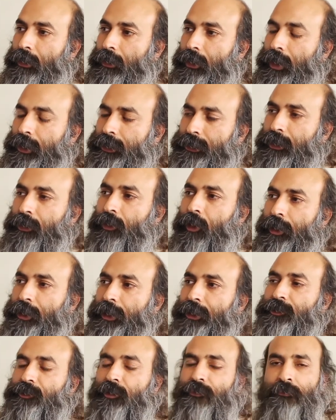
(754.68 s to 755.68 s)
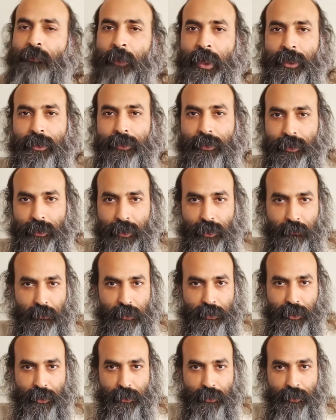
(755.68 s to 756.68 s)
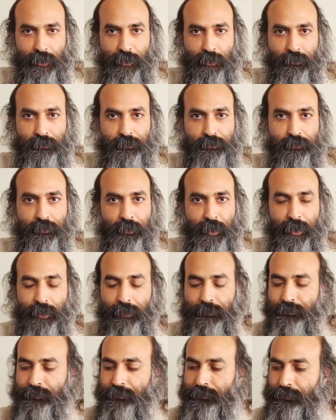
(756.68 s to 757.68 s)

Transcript: let's say the context of migrant labor right now. Yeah.